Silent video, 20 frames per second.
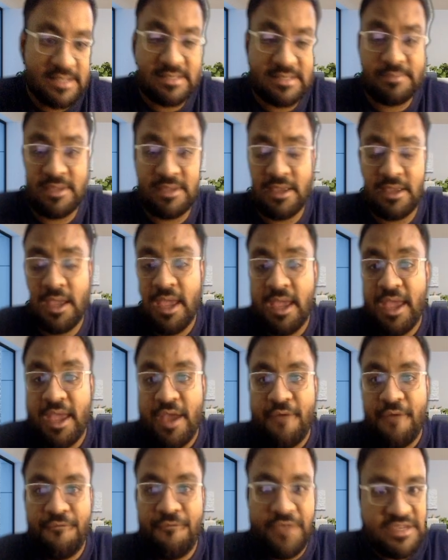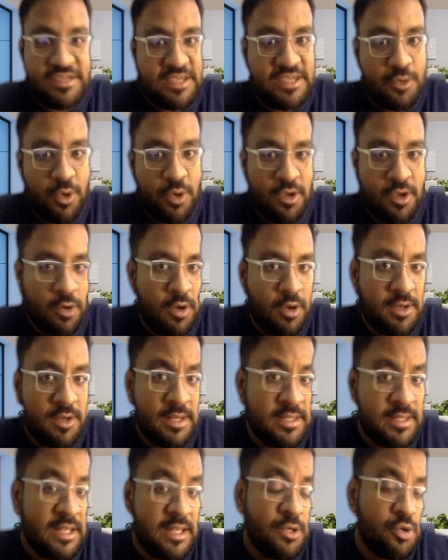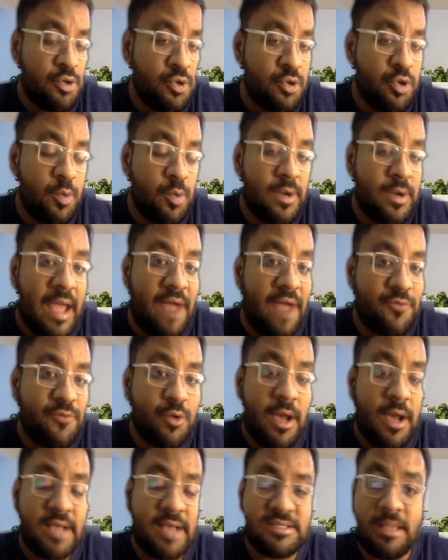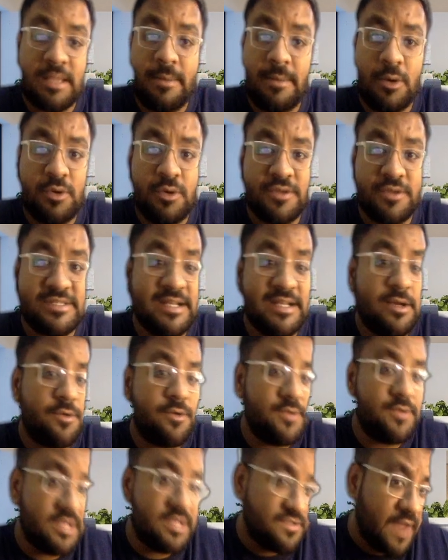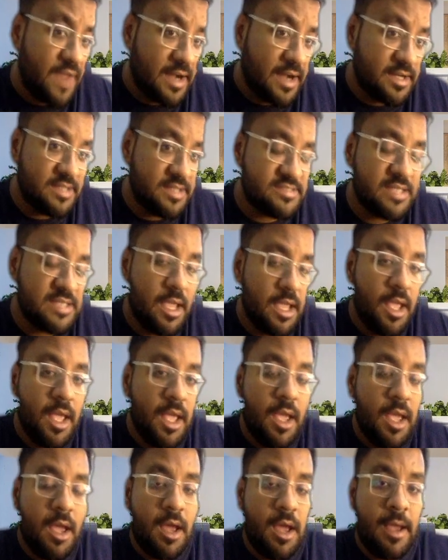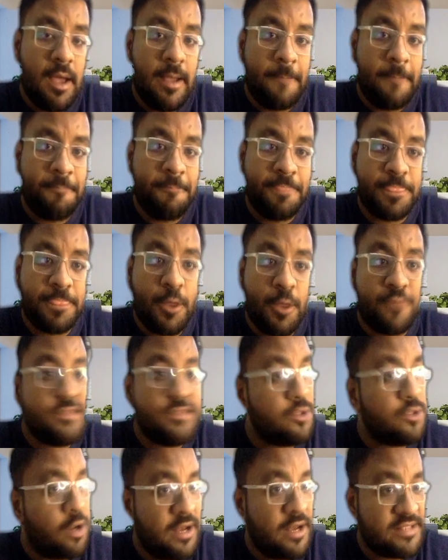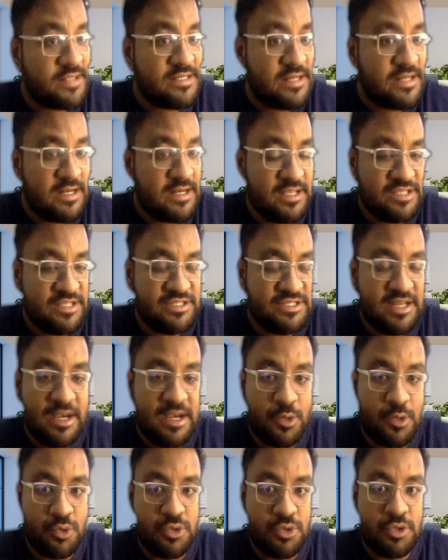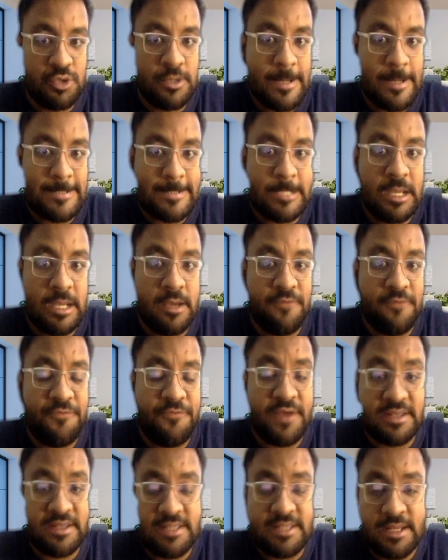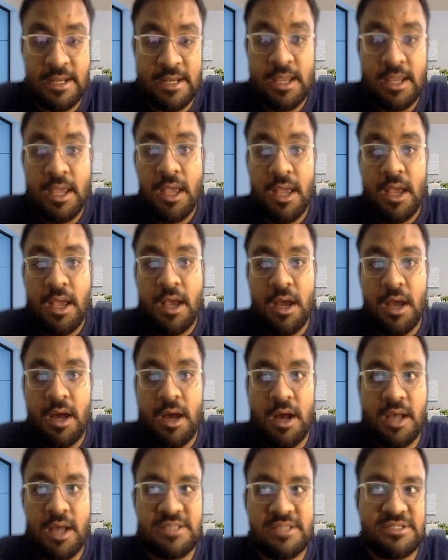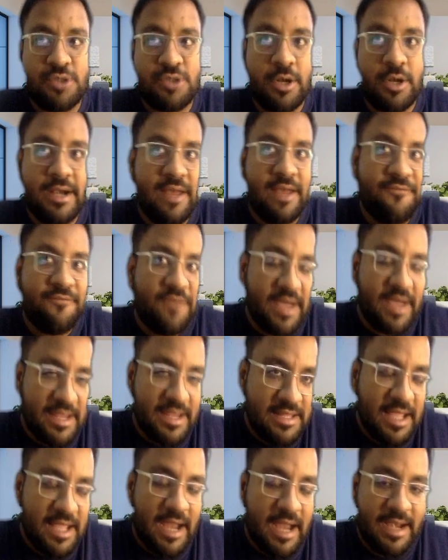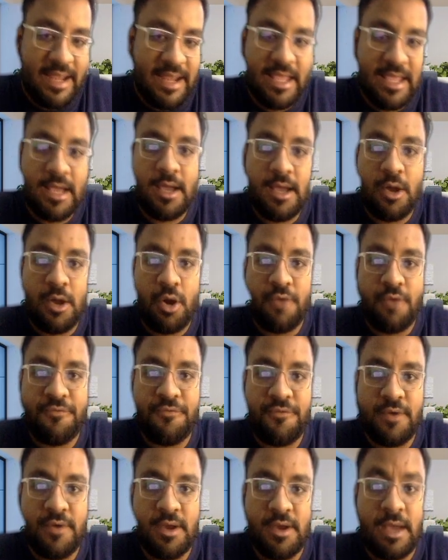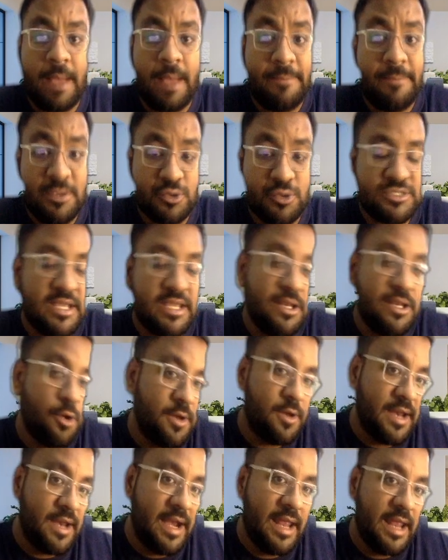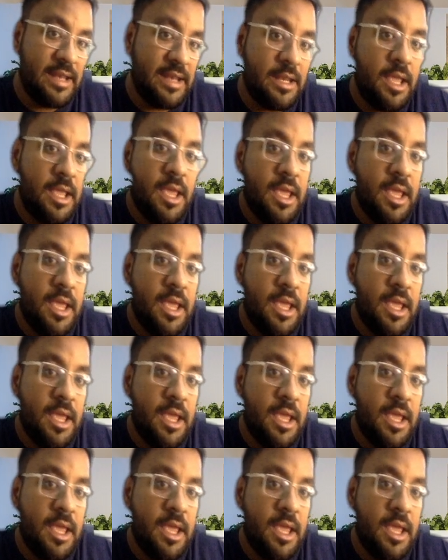something fishy going on, and then you would have to ask about the certain risk factors of the non-accidental injury to further solidify the idea of abuse in your head, and